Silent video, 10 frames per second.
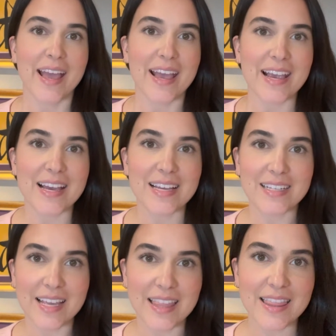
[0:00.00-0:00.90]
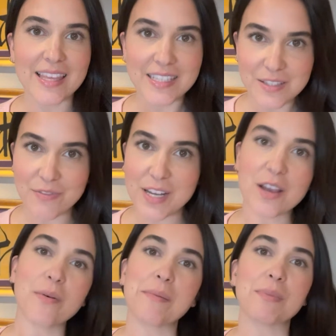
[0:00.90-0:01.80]
And in this
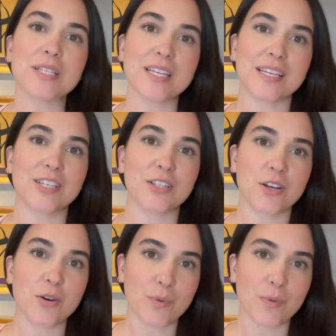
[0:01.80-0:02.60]
video in particular,